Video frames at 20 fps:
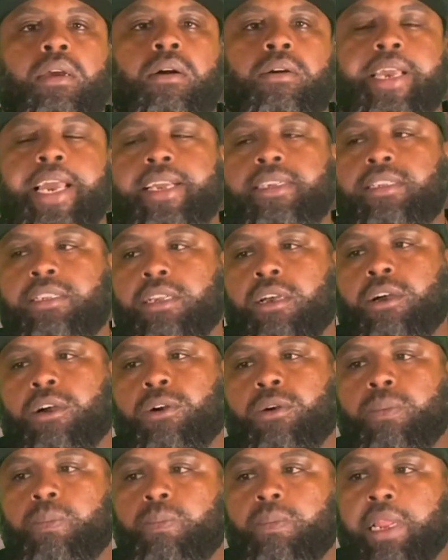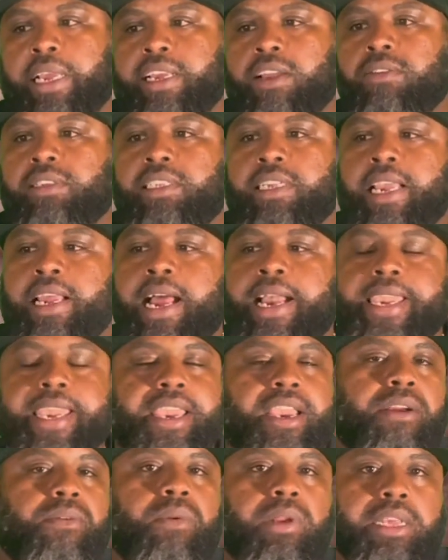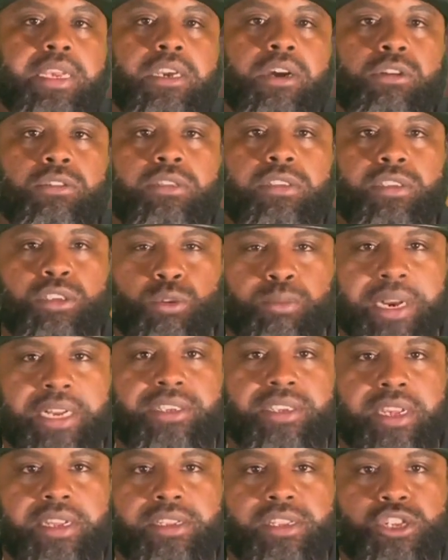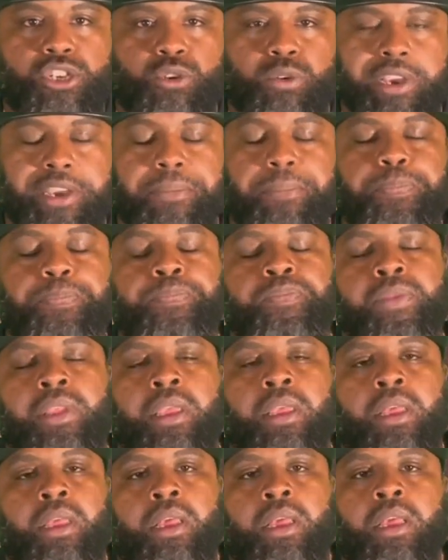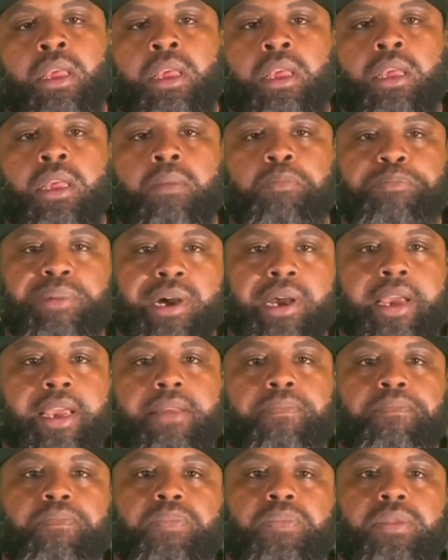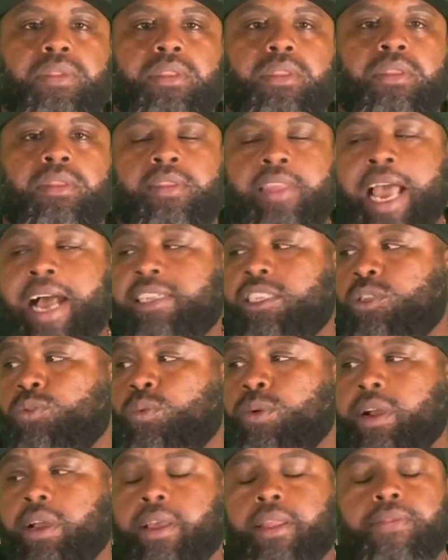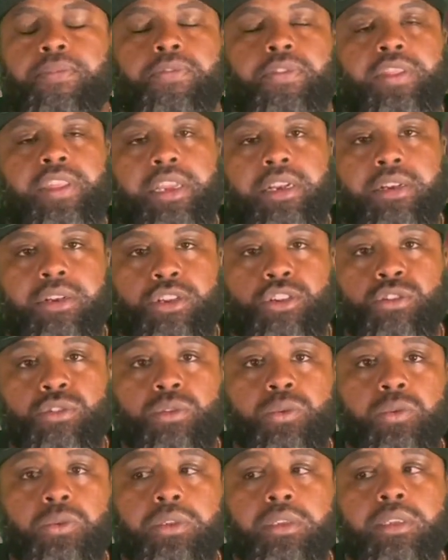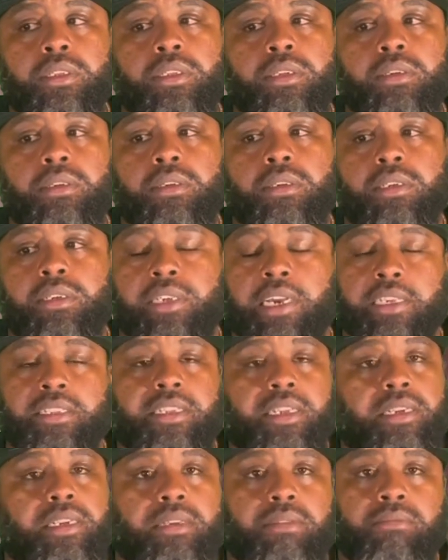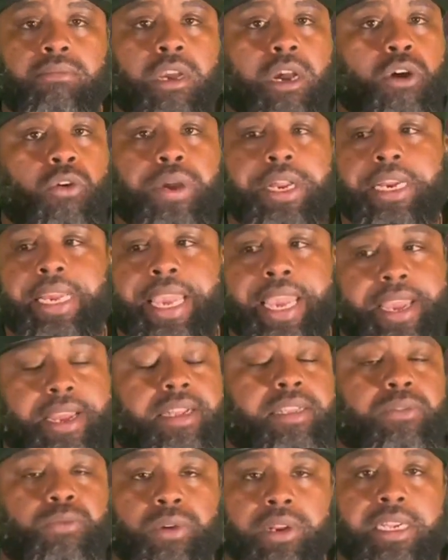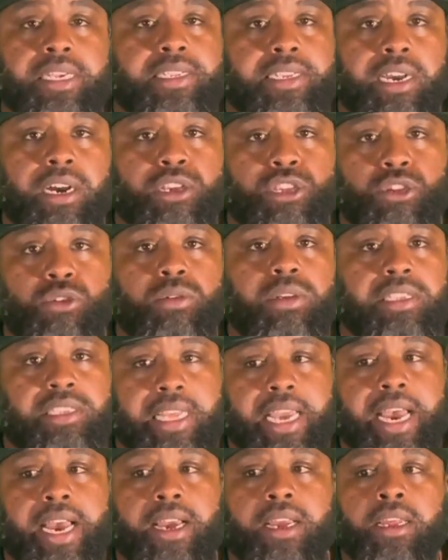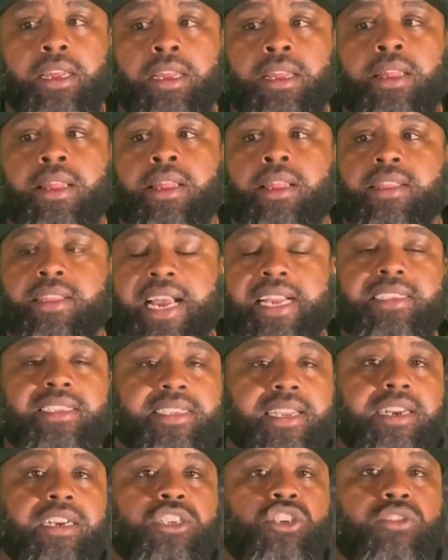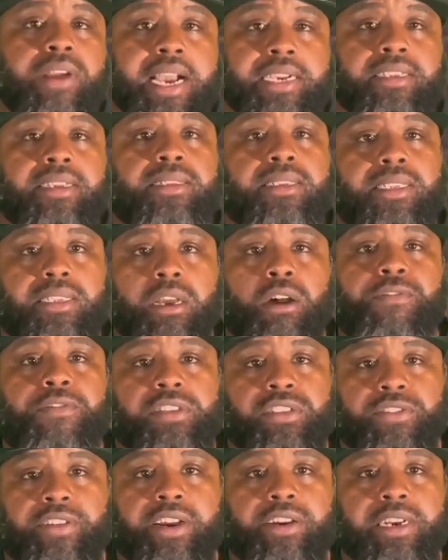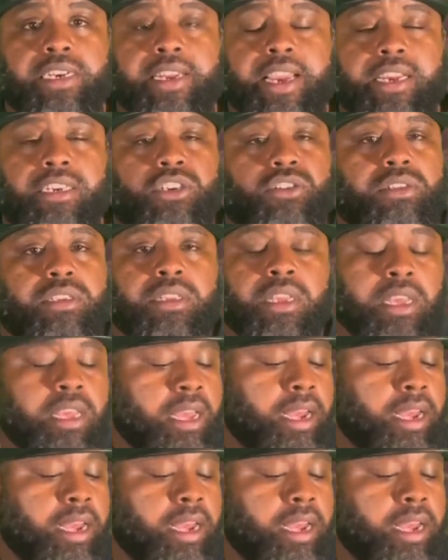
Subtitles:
Okay, so like I was saying, I can't really go too much into it, but that's what the news doesn't know and can't really tell you, is that that set of tracks itself is very dangerous.